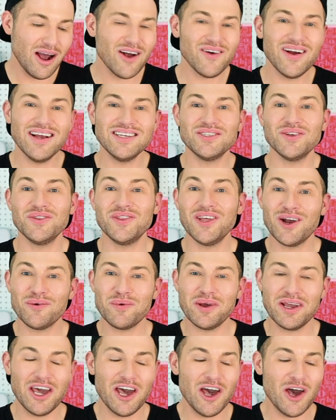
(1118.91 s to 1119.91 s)
All right, so there
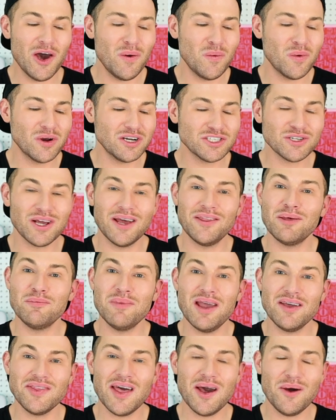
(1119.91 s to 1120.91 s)
we go. We're just gonna have to
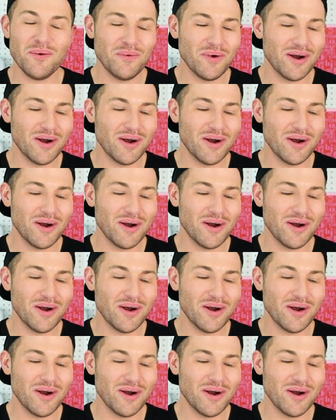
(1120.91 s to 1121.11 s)
make that